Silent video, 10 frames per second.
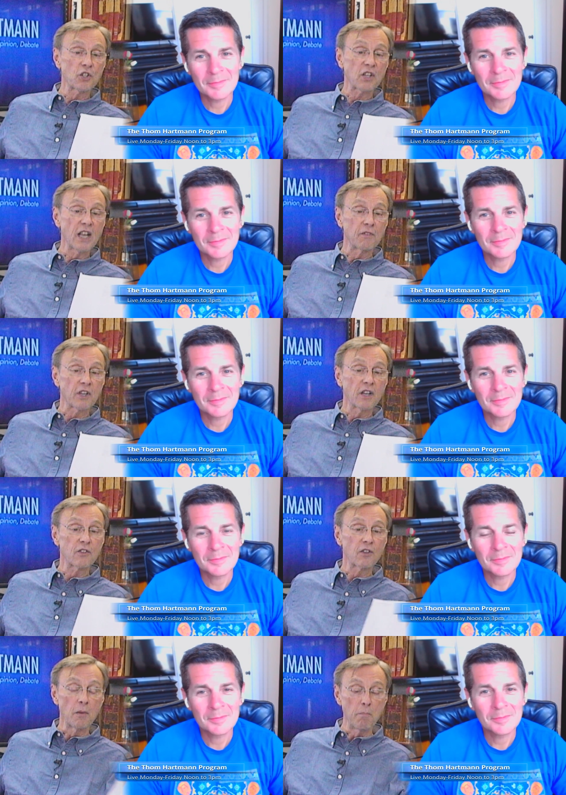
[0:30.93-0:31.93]
Speaker 1: Just Gave the
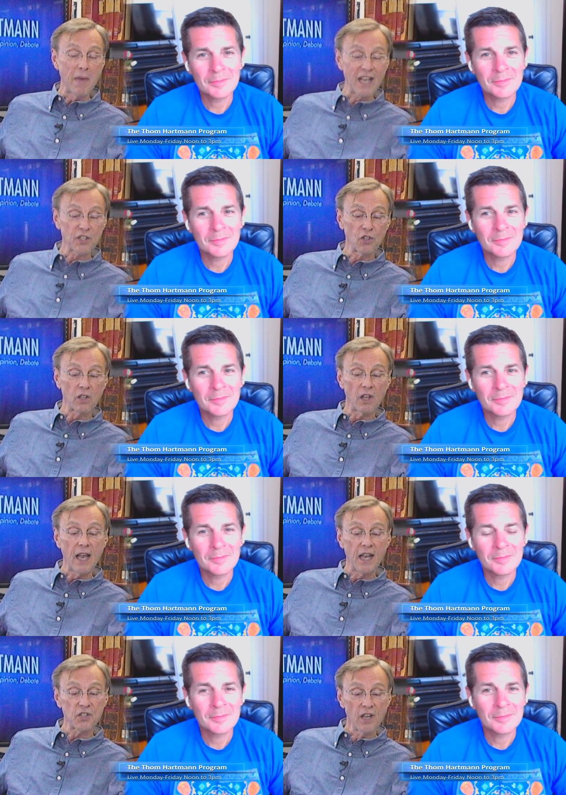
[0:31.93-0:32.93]
Country a Master
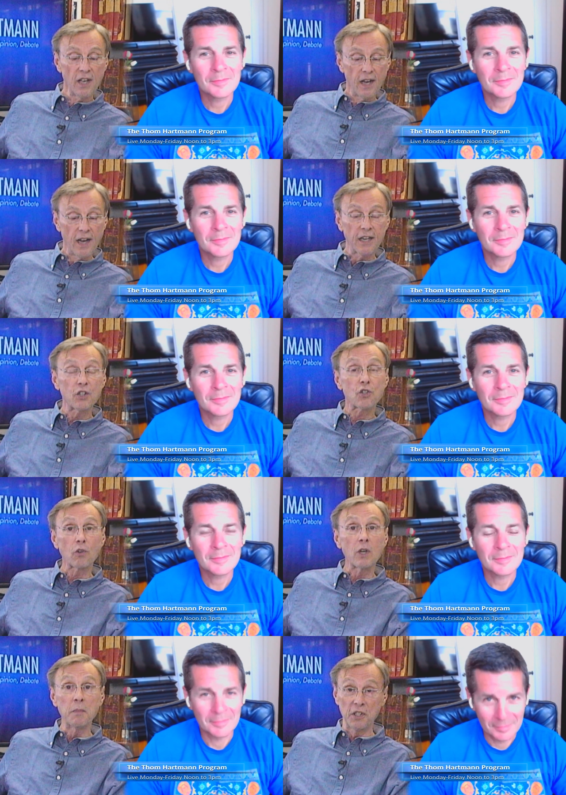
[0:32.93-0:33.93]
Class on
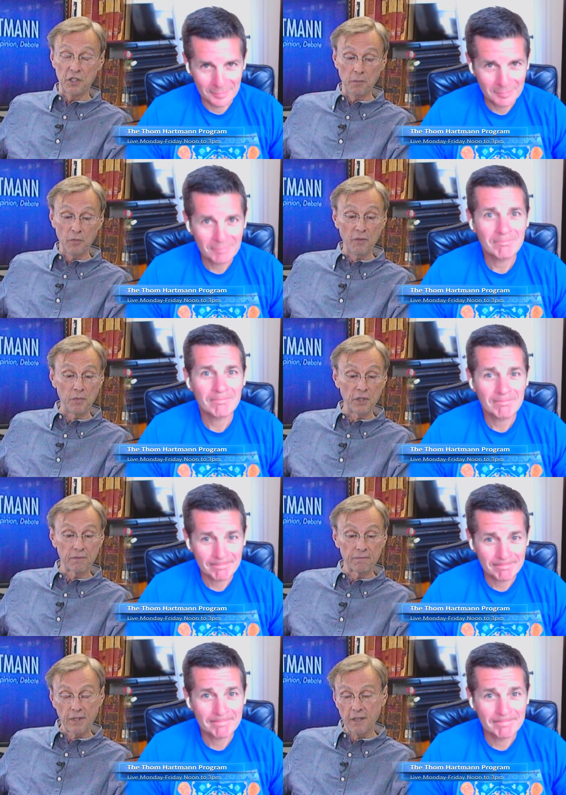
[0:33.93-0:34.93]
Extremism. We've
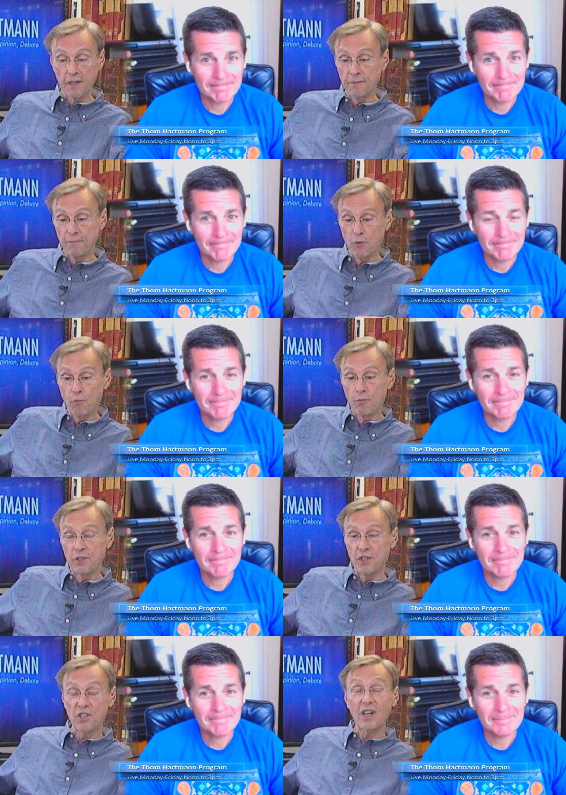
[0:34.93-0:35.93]
been
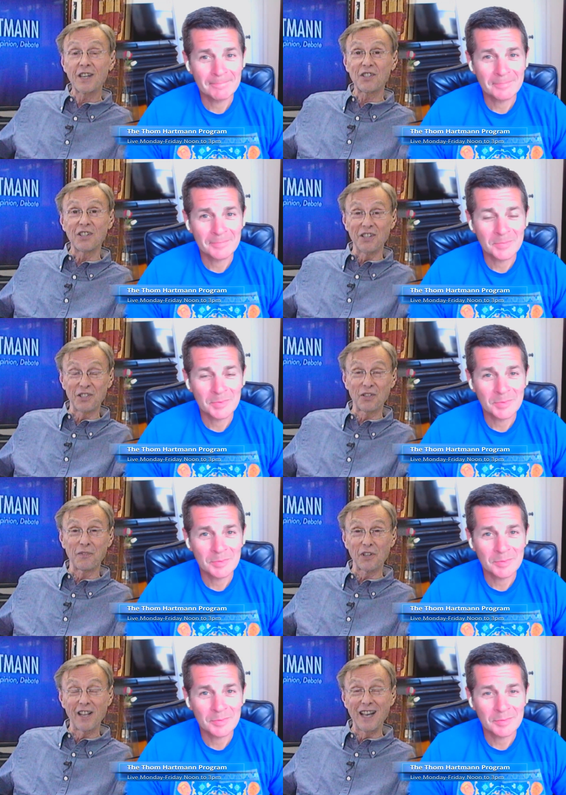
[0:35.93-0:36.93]
discussing this
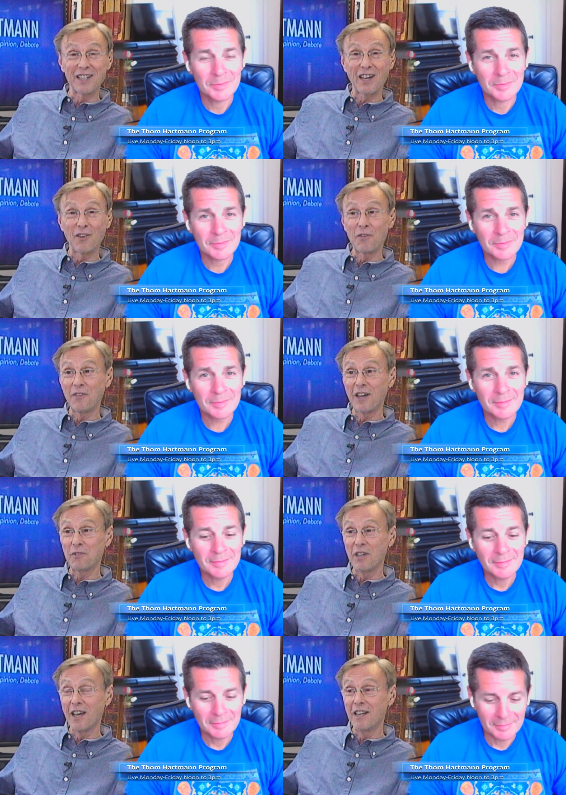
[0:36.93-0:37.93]
over the last hour. In fact,
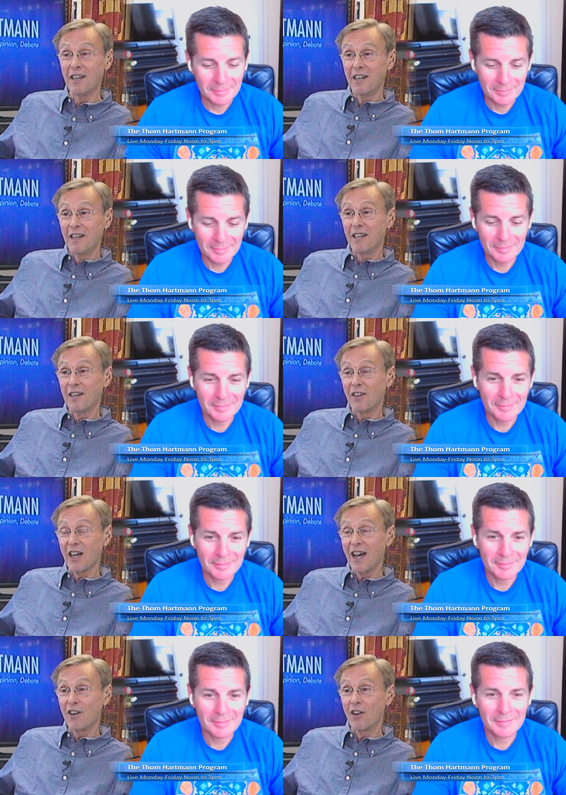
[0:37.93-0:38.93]
we had, you know, a
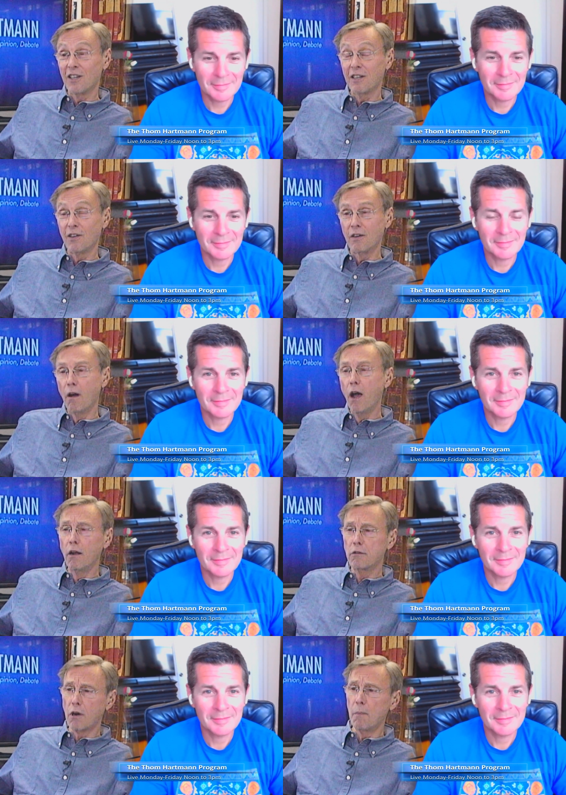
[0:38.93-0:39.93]
guy call in going,
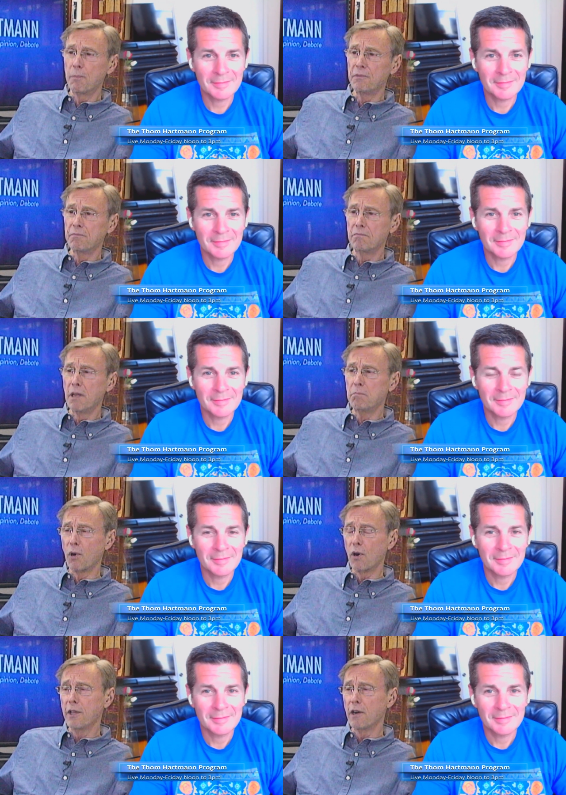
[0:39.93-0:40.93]
well, Trump and
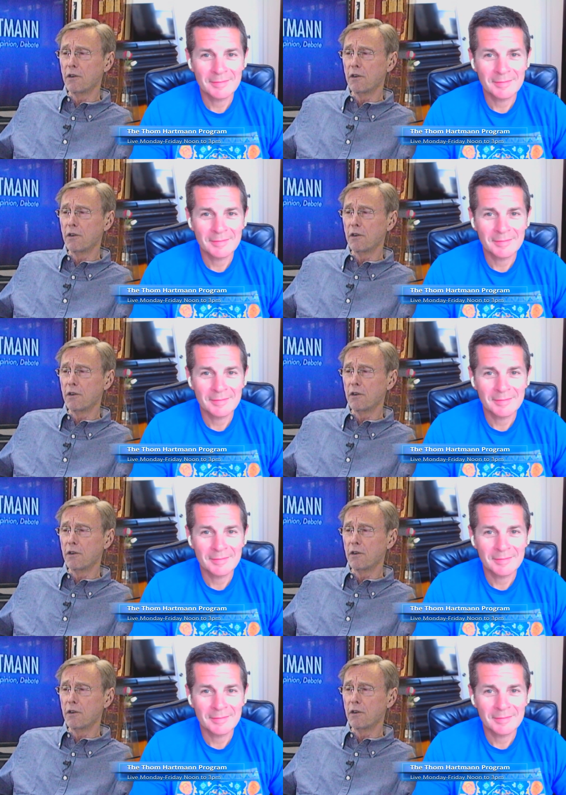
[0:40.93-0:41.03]
Bernie are